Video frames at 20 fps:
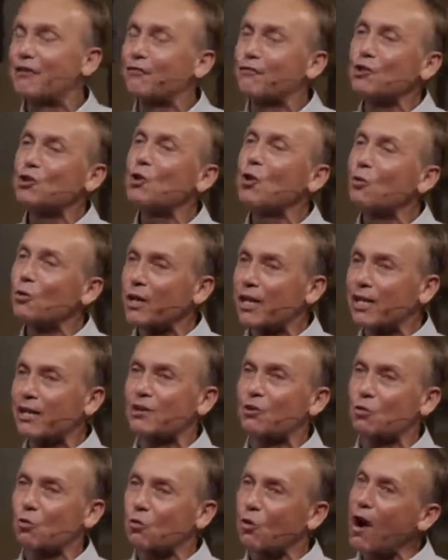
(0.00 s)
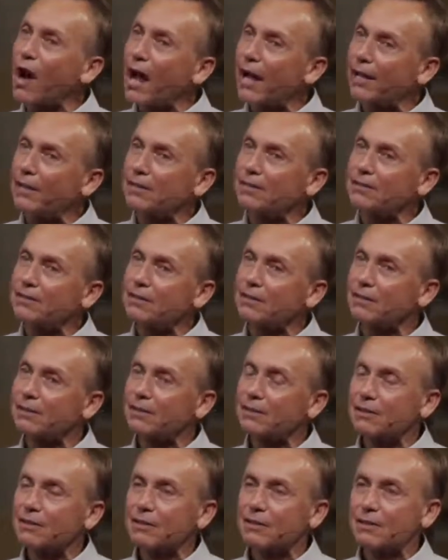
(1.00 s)
And if you don't get it right,
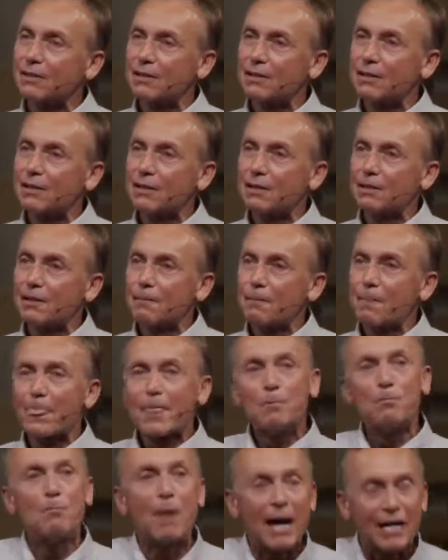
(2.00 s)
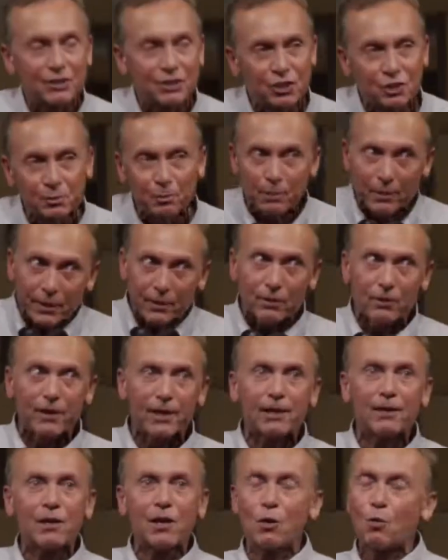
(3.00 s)
my
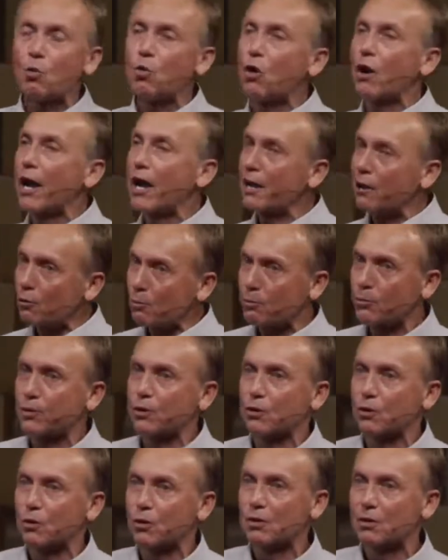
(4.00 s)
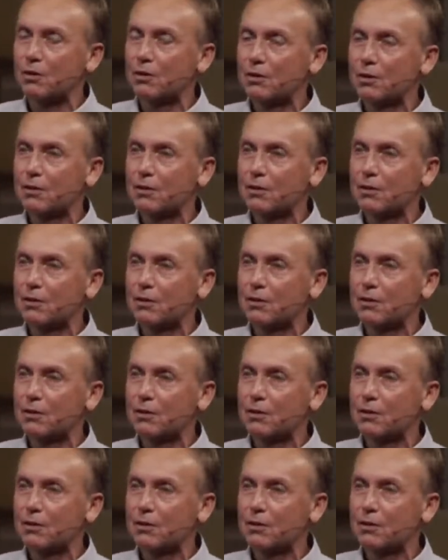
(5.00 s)
spirit will help you.